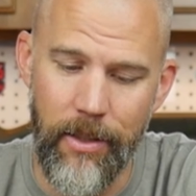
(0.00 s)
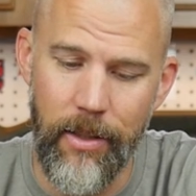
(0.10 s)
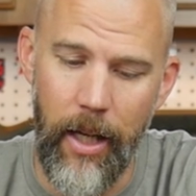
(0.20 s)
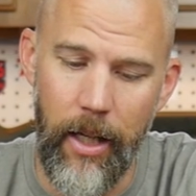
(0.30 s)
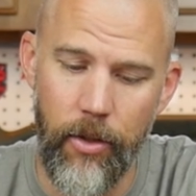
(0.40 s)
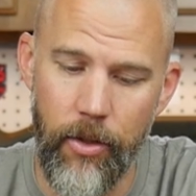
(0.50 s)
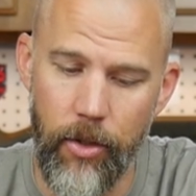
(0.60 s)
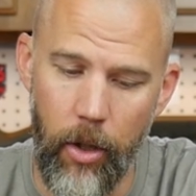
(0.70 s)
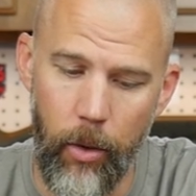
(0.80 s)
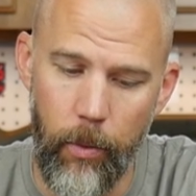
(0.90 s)
stage.
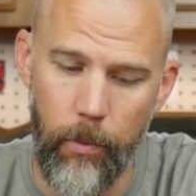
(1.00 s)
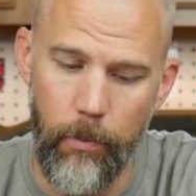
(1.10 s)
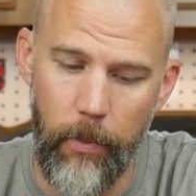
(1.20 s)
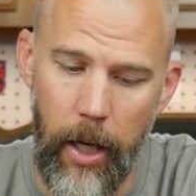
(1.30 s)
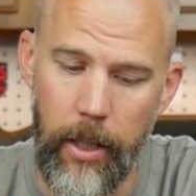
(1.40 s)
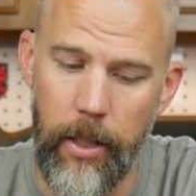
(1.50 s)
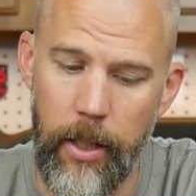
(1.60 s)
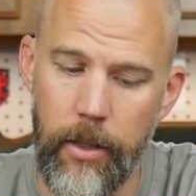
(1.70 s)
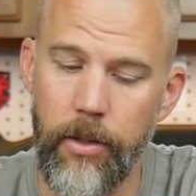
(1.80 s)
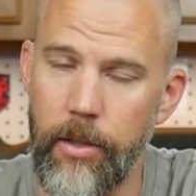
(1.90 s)
So eight
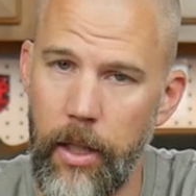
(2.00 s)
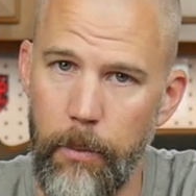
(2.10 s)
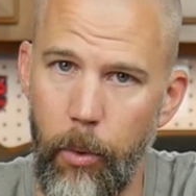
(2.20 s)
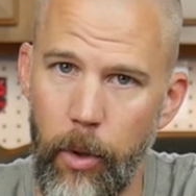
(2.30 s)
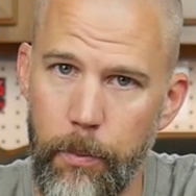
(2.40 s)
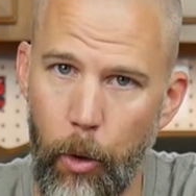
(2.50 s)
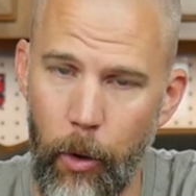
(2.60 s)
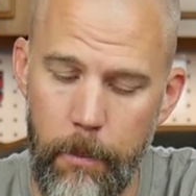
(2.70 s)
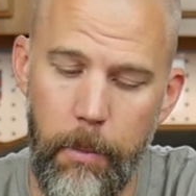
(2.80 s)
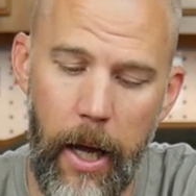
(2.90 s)
hits, ten points
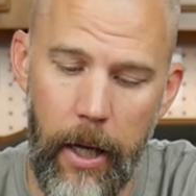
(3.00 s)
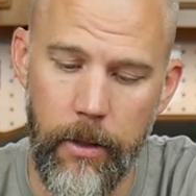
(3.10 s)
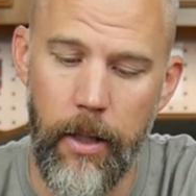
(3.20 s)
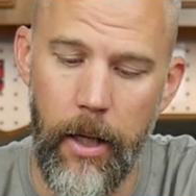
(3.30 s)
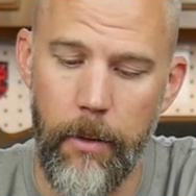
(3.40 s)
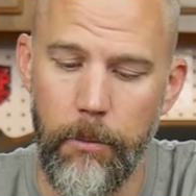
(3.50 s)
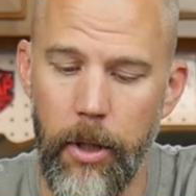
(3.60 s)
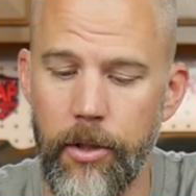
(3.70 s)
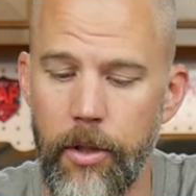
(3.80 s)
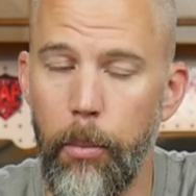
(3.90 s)
per impact,
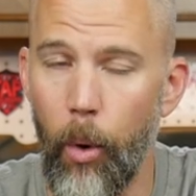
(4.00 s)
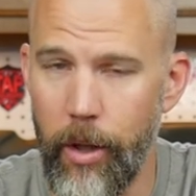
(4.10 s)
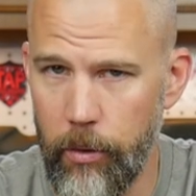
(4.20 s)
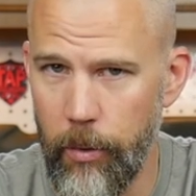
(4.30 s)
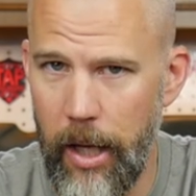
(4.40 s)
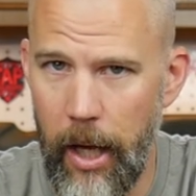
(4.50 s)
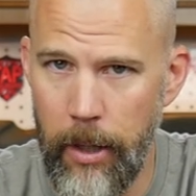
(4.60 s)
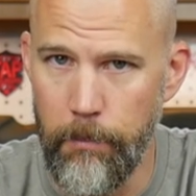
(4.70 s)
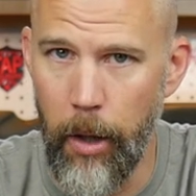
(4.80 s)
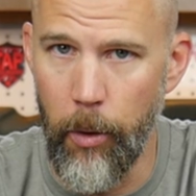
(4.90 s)
plus the point three
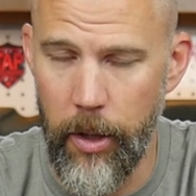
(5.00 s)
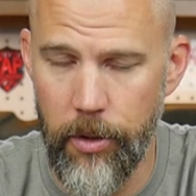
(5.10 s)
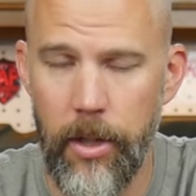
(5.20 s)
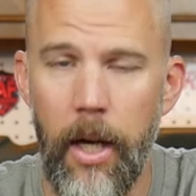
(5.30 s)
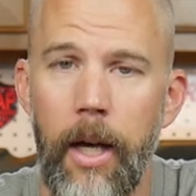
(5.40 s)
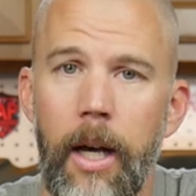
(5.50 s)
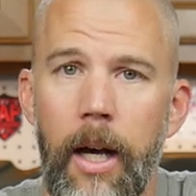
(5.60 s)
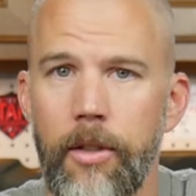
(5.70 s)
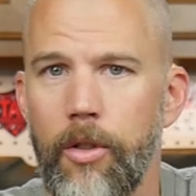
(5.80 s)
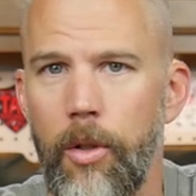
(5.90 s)
eight bonus.
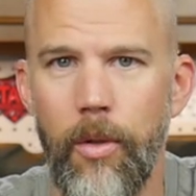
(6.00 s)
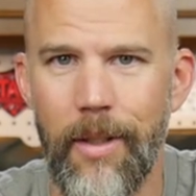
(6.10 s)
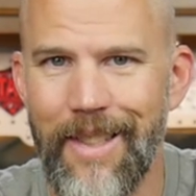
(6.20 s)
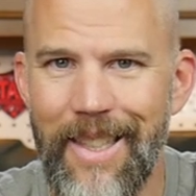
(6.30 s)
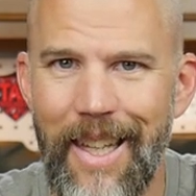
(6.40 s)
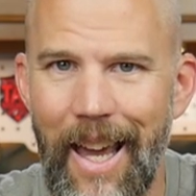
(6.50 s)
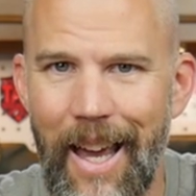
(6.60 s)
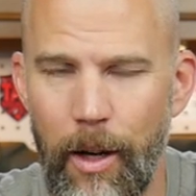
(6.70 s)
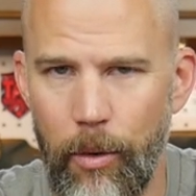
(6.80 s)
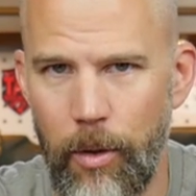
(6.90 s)
Uh, so you can see
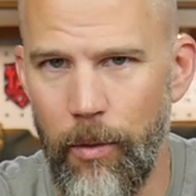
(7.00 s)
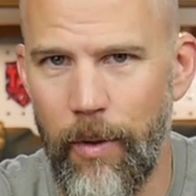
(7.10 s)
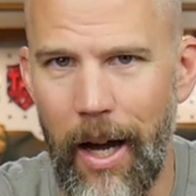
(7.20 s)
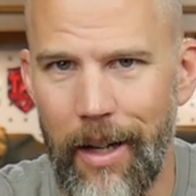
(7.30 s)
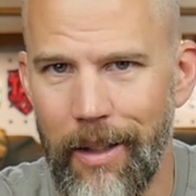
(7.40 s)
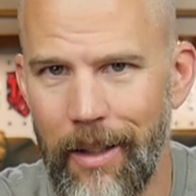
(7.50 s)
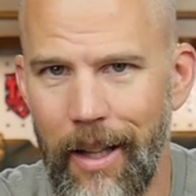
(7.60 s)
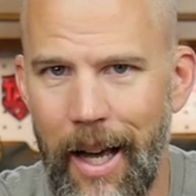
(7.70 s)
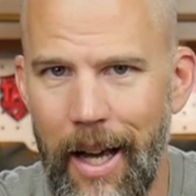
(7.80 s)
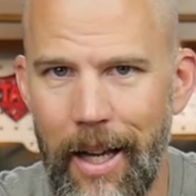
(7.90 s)
how you've got a
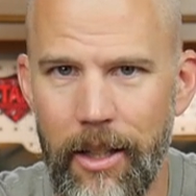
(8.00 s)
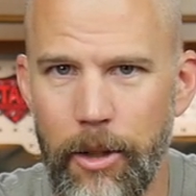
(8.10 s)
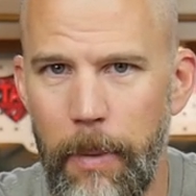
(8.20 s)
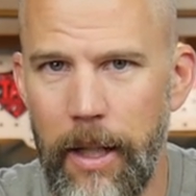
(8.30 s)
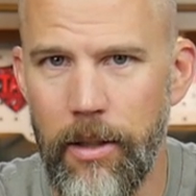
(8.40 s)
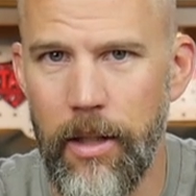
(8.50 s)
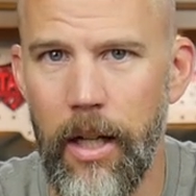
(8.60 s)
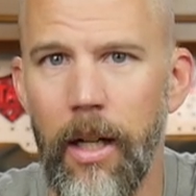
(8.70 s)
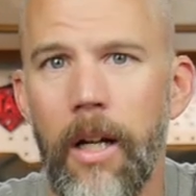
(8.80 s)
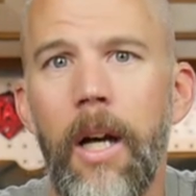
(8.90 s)
lot of space
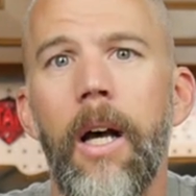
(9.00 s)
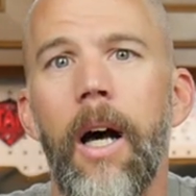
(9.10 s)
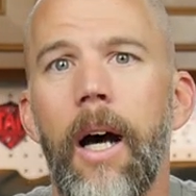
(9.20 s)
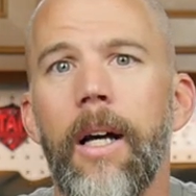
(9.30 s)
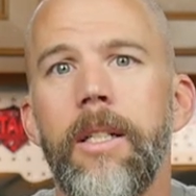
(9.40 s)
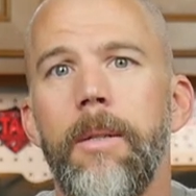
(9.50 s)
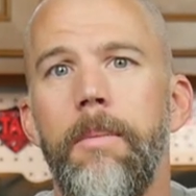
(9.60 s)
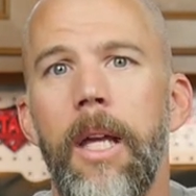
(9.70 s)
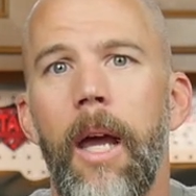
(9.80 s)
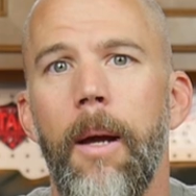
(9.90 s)
there uh, to
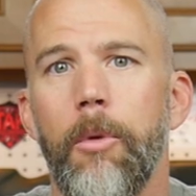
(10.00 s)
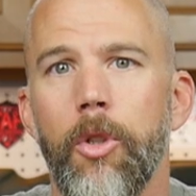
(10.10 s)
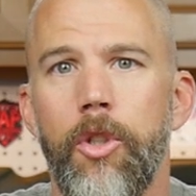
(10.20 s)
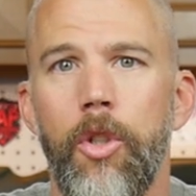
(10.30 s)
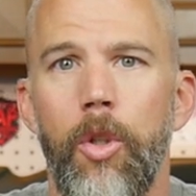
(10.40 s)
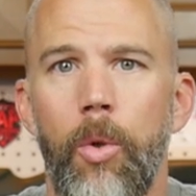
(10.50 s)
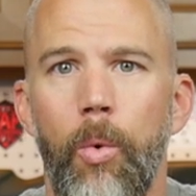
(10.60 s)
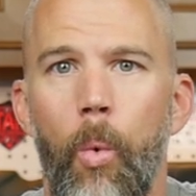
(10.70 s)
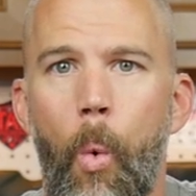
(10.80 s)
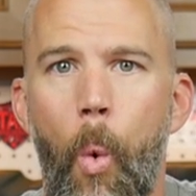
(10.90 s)
be able
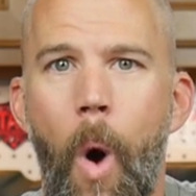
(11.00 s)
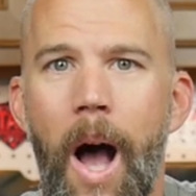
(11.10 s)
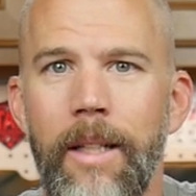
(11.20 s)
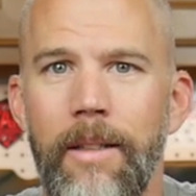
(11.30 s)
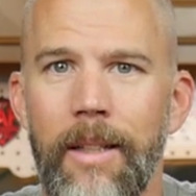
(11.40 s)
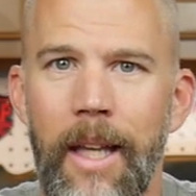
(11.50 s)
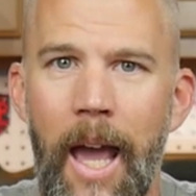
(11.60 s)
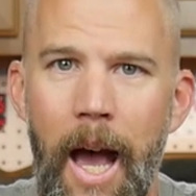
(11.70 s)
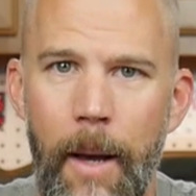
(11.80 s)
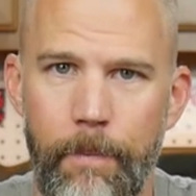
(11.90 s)
to widen the
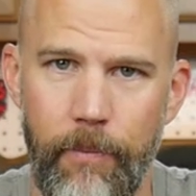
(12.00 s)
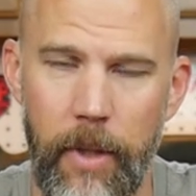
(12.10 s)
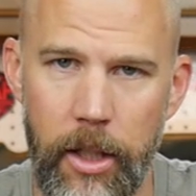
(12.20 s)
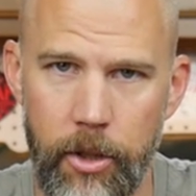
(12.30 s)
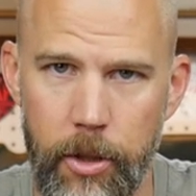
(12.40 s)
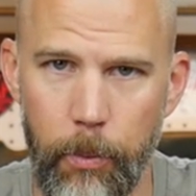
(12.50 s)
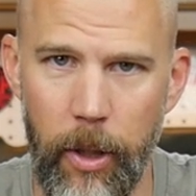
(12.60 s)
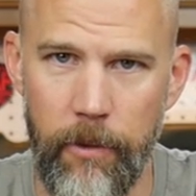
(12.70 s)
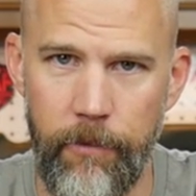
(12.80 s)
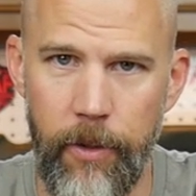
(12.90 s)
gap and
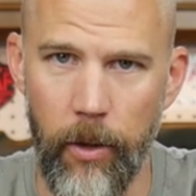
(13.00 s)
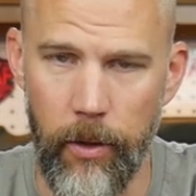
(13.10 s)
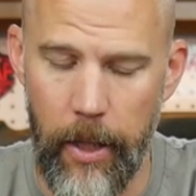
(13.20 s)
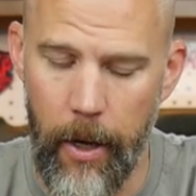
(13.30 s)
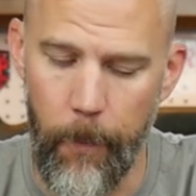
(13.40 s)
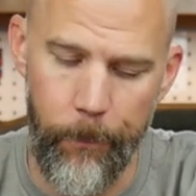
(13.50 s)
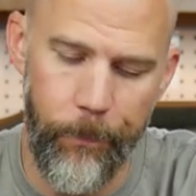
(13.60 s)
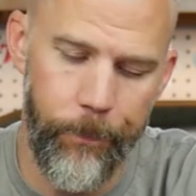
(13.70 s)
spread the field out.